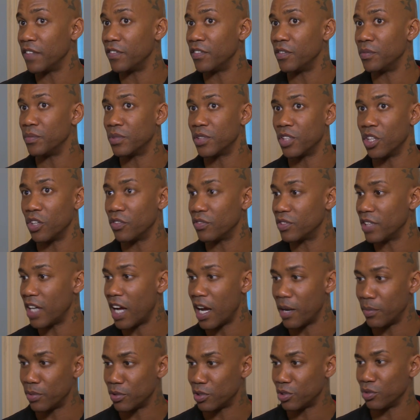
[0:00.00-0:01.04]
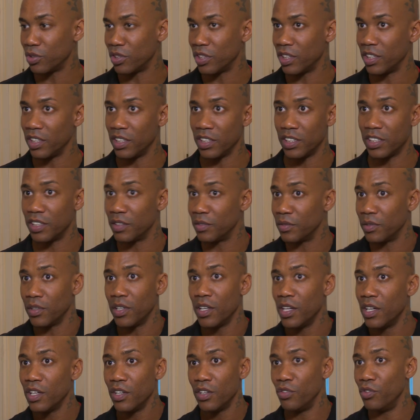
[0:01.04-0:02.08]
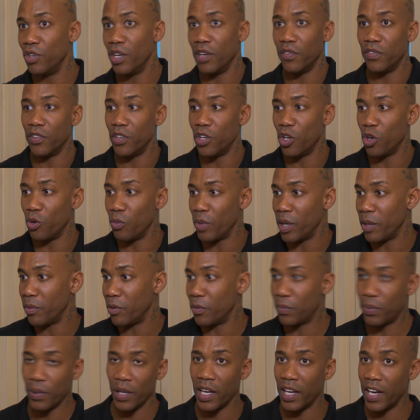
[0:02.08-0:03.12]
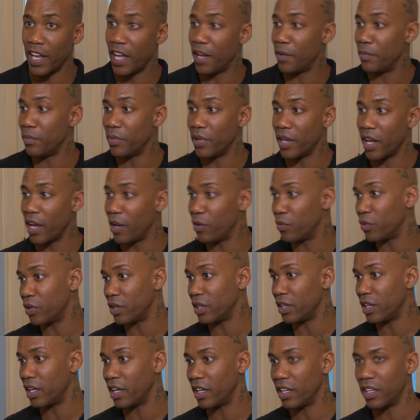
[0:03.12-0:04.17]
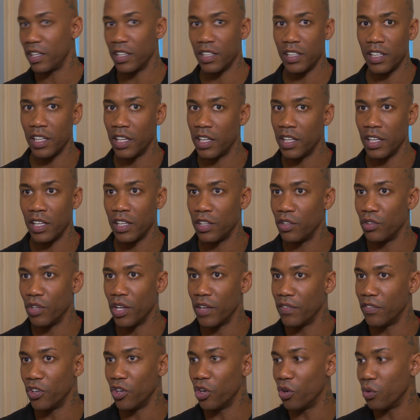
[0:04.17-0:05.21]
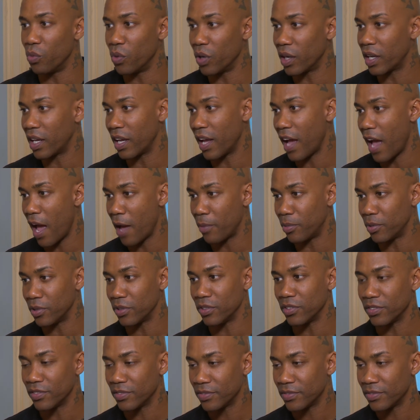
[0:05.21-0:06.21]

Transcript: give themselves the opportunity to, you never know, maybe play in the NBA one day. You never know what can happen.